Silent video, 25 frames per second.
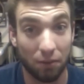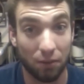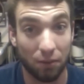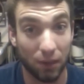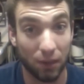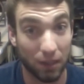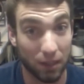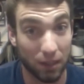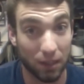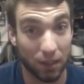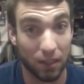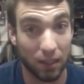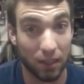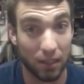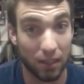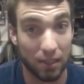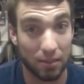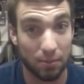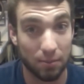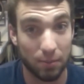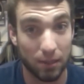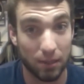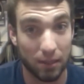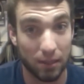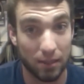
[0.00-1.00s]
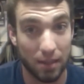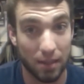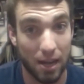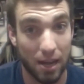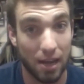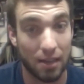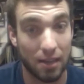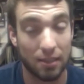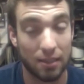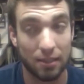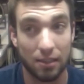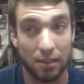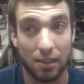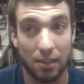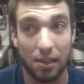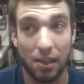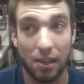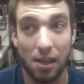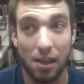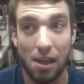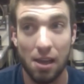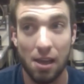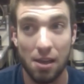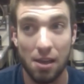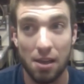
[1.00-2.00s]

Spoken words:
for good grades, because honestly,